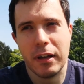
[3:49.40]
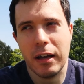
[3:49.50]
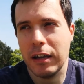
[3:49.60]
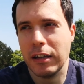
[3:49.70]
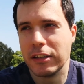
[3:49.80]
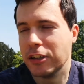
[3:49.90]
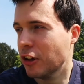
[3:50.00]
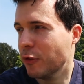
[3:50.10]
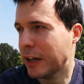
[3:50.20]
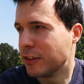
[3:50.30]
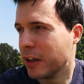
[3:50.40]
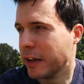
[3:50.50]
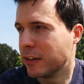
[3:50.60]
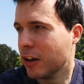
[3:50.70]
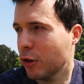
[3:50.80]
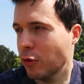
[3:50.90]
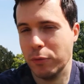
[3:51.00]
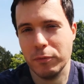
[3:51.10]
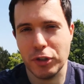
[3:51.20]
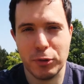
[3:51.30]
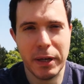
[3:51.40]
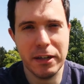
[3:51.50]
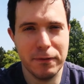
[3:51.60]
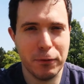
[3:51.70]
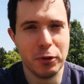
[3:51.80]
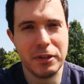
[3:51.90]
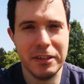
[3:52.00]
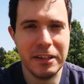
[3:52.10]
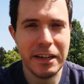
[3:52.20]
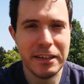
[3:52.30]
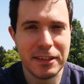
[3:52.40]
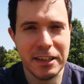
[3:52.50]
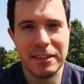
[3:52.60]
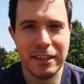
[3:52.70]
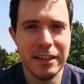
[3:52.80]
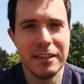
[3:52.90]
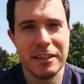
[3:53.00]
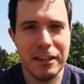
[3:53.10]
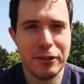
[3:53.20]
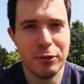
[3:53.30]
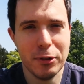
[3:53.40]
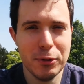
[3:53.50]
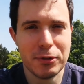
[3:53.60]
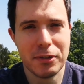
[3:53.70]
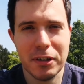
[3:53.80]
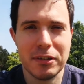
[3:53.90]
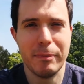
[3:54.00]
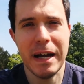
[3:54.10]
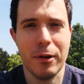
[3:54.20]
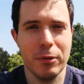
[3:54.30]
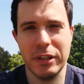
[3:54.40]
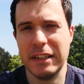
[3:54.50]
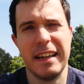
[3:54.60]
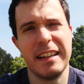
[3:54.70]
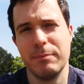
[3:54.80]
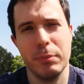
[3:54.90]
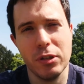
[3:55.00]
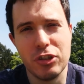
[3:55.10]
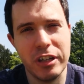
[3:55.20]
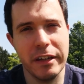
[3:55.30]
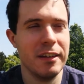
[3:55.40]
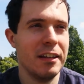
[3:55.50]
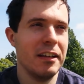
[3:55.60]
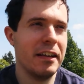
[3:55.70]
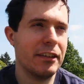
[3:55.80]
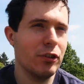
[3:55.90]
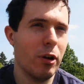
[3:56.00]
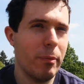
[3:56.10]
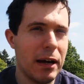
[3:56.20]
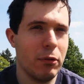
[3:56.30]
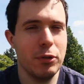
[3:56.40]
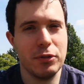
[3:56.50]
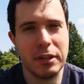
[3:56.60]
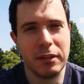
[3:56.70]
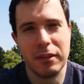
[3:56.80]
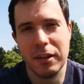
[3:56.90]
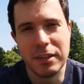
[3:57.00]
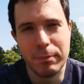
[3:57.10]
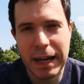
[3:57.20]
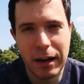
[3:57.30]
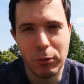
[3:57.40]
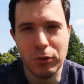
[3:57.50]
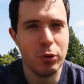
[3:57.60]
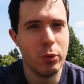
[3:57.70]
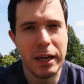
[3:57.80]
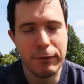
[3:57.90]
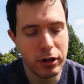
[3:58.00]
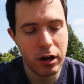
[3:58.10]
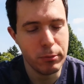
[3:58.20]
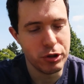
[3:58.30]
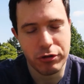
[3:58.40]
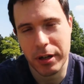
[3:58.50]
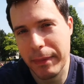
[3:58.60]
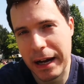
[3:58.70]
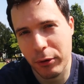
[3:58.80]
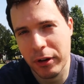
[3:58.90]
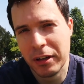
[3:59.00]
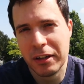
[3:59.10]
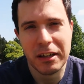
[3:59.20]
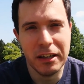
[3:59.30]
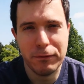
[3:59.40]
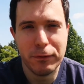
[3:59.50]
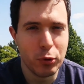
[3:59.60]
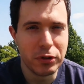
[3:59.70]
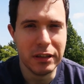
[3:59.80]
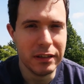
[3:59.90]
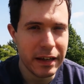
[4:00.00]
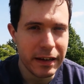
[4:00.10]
to spend 14 days eating this and then you'll lose 30 pounds. That's bullshit. It's not about losing 30 pounds or whatever arbitrary amount in 14